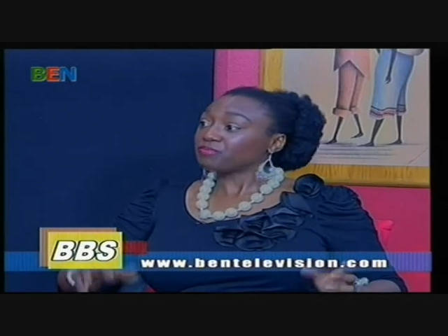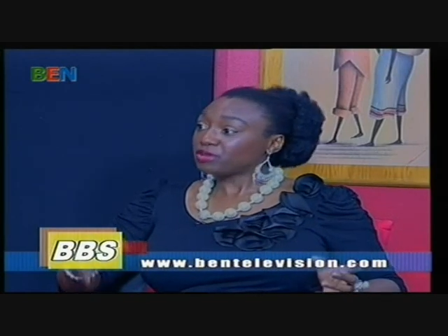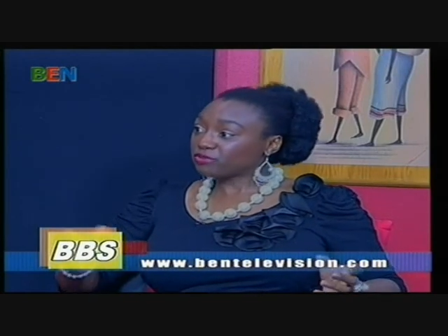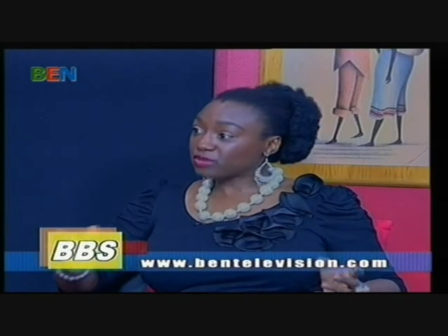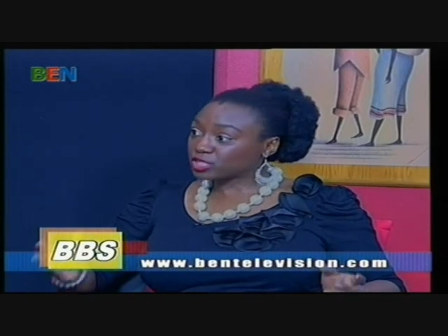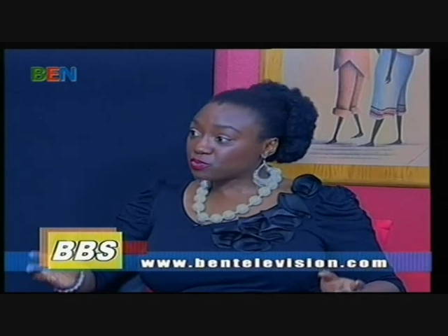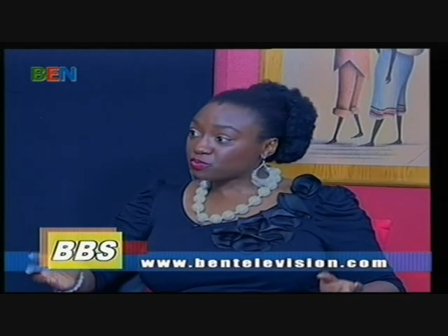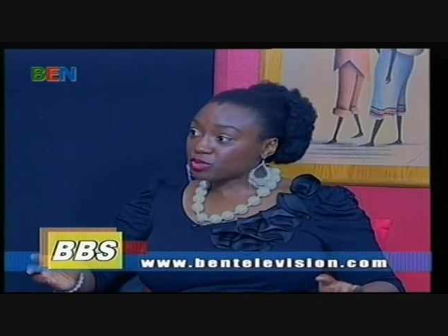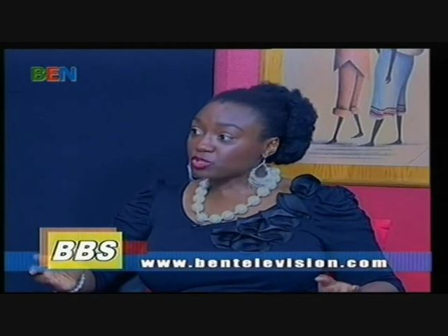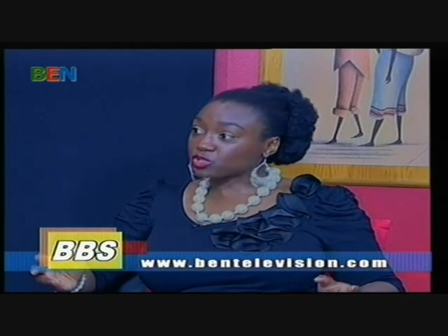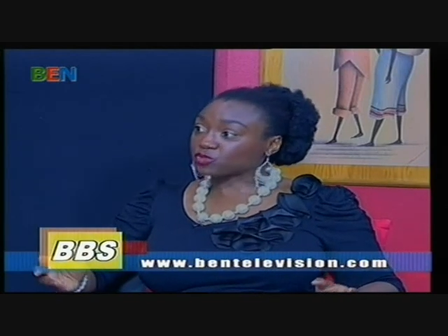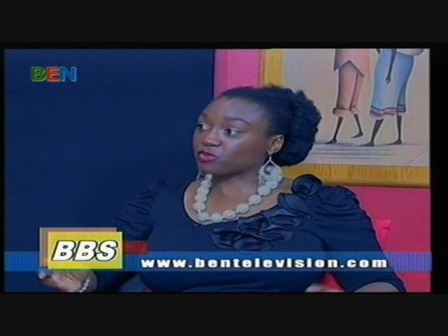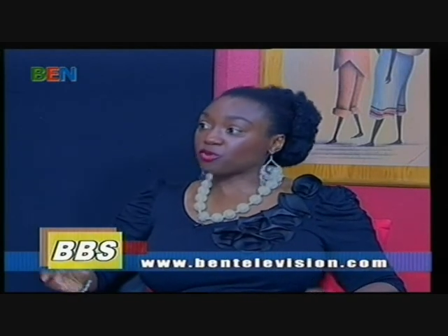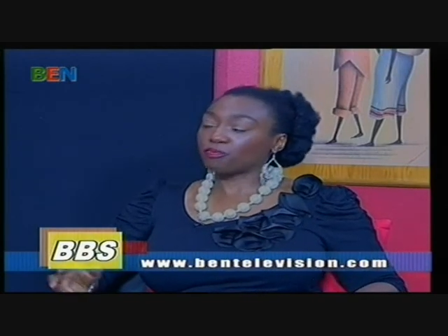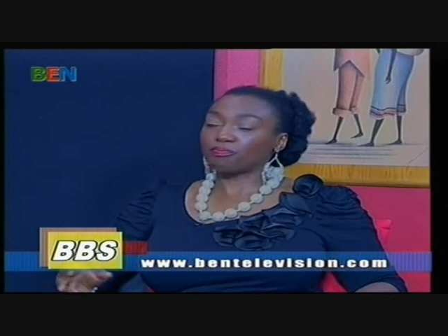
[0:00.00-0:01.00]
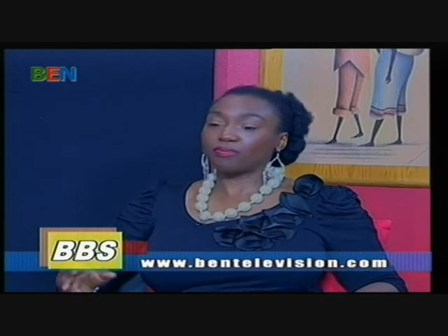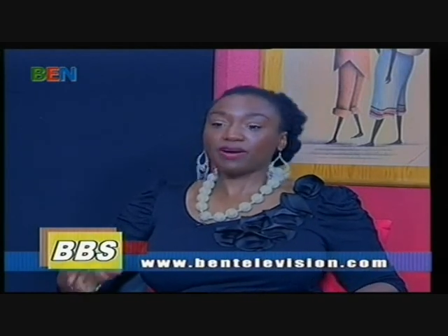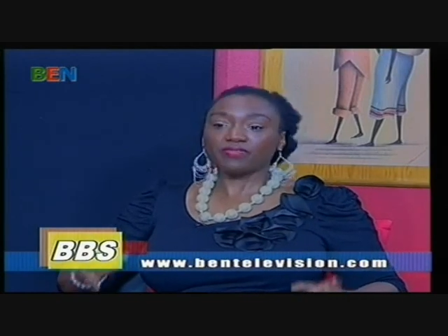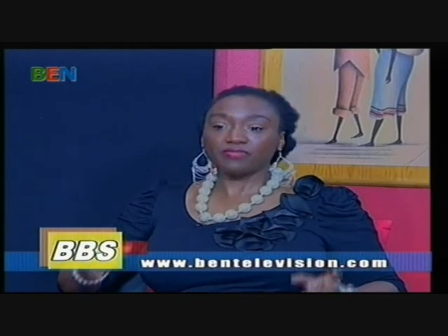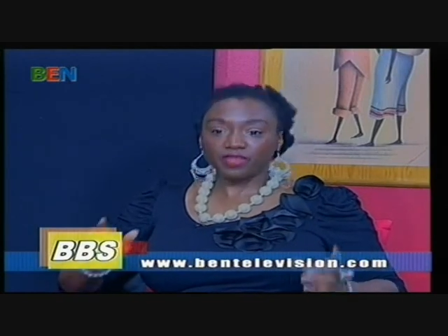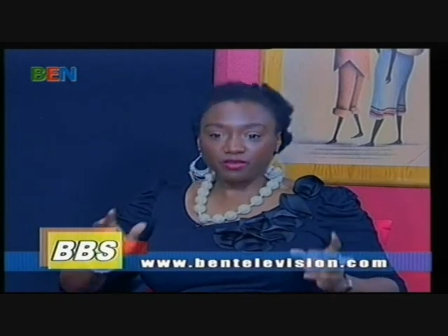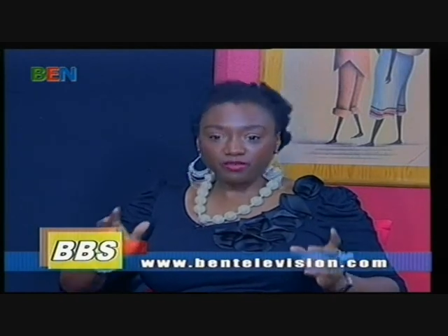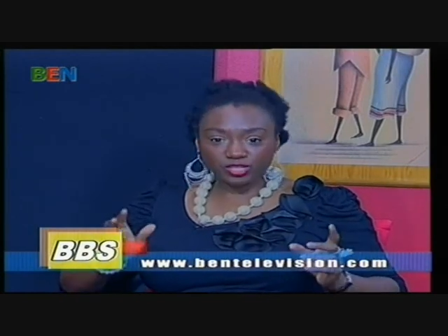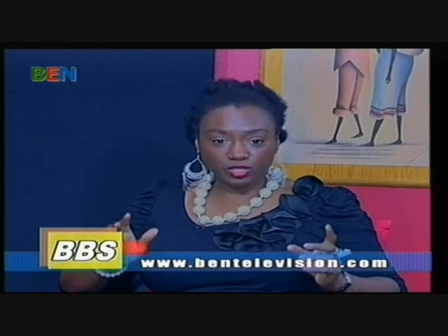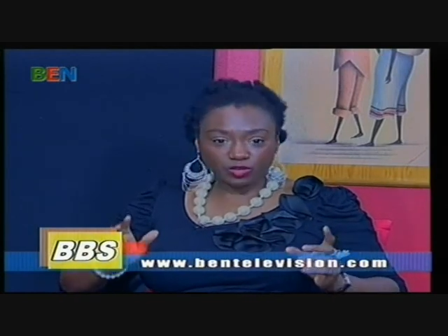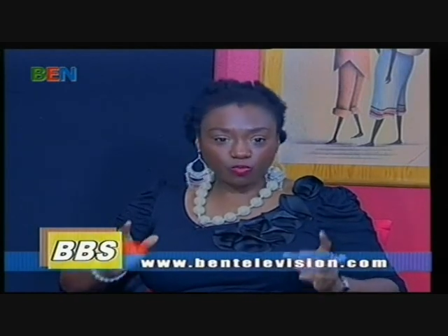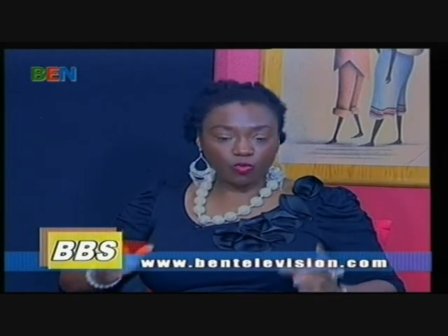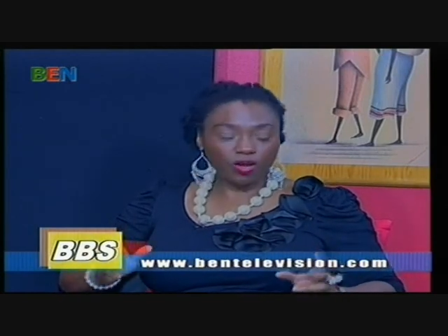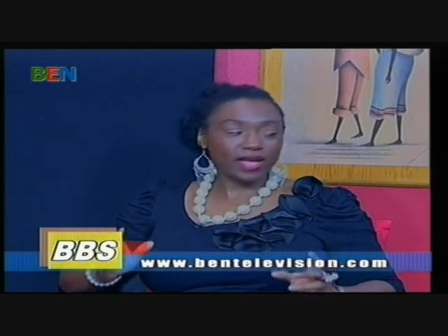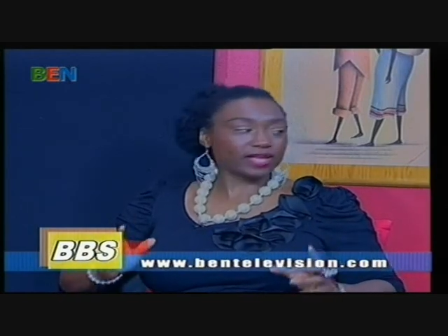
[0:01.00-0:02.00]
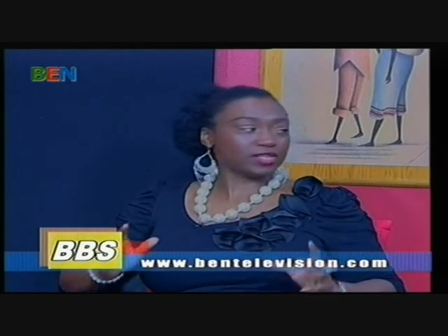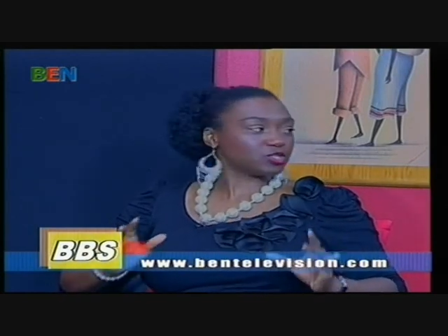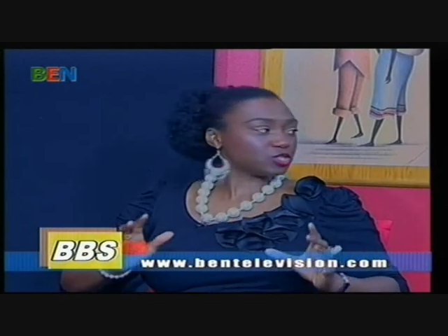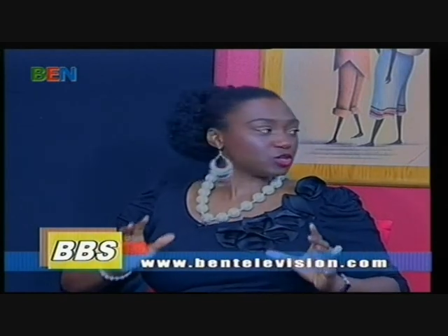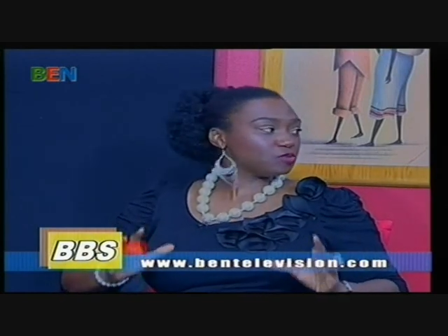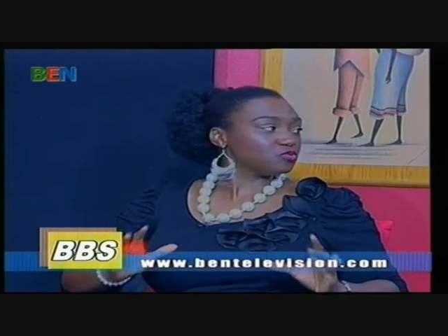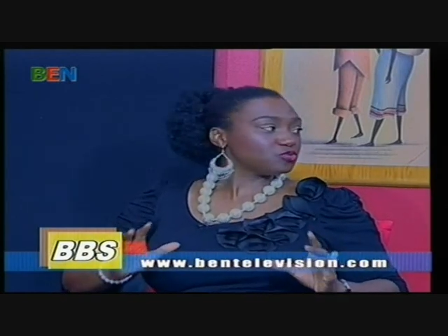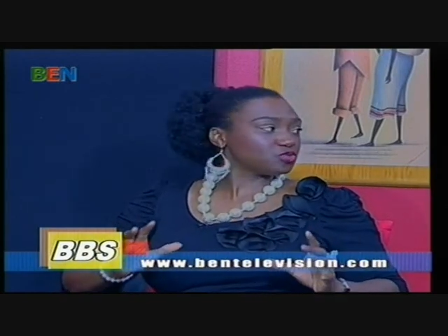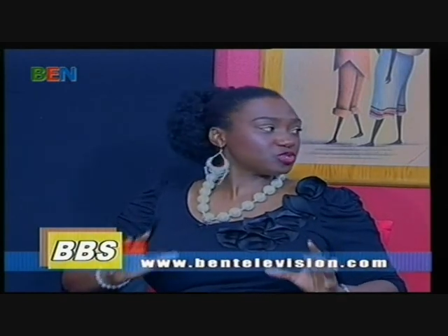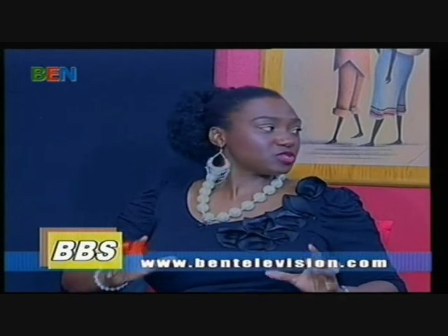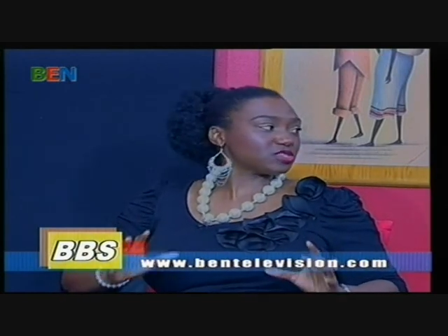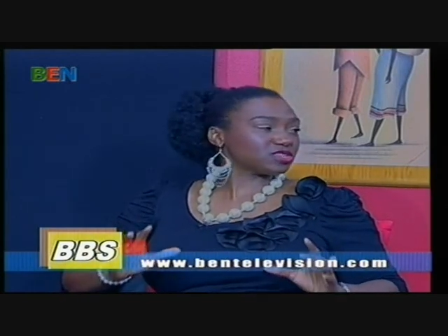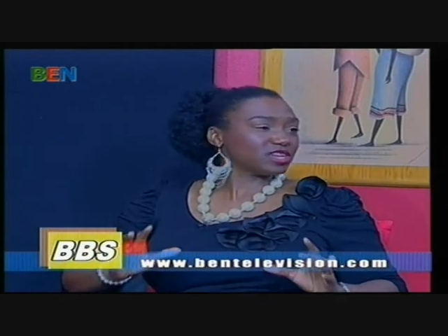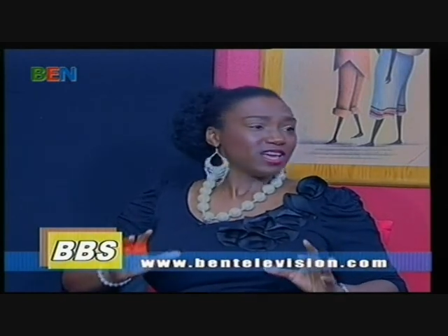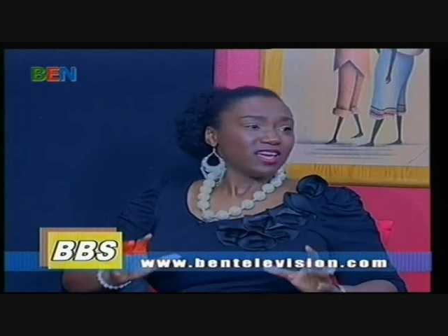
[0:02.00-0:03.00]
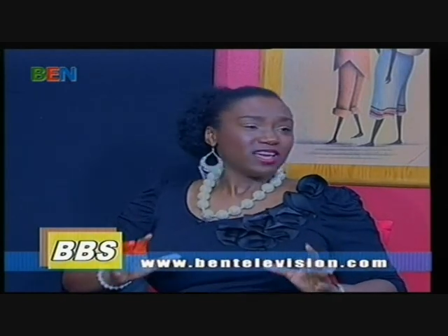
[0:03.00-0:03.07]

Be responsible, but there is a way. Don't just...